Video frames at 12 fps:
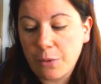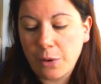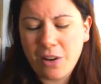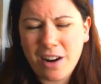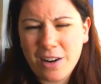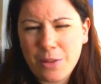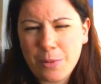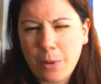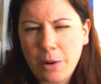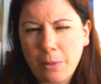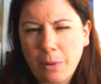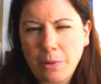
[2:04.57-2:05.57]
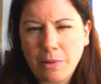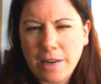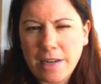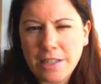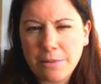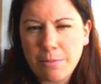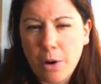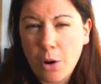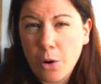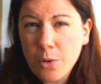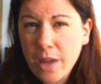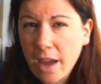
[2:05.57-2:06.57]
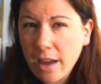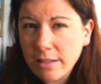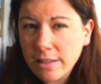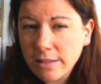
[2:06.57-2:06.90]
We're not at the point where we're ready to mow yet.